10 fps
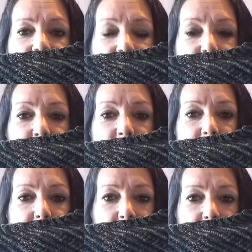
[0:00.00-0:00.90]
so
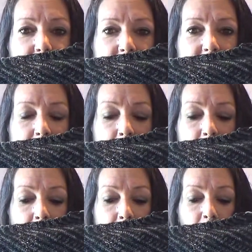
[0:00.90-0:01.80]
beautiful.
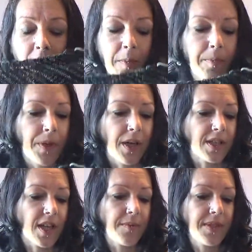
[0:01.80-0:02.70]
But
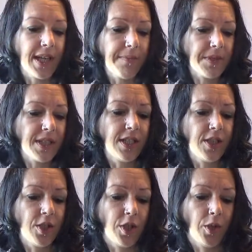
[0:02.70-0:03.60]
I'm tempted to
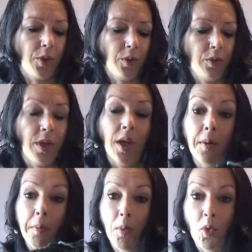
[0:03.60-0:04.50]
do
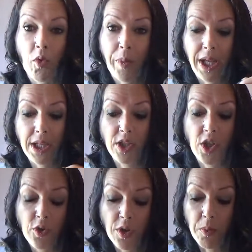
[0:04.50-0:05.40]
more repeats to
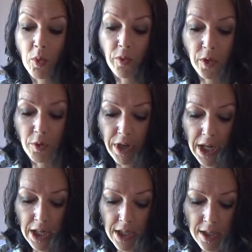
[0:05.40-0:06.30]
use up more of the
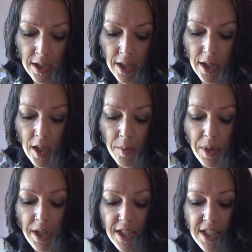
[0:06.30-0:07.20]
green,
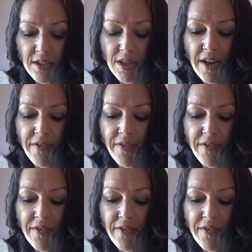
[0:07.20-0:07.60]
because I still have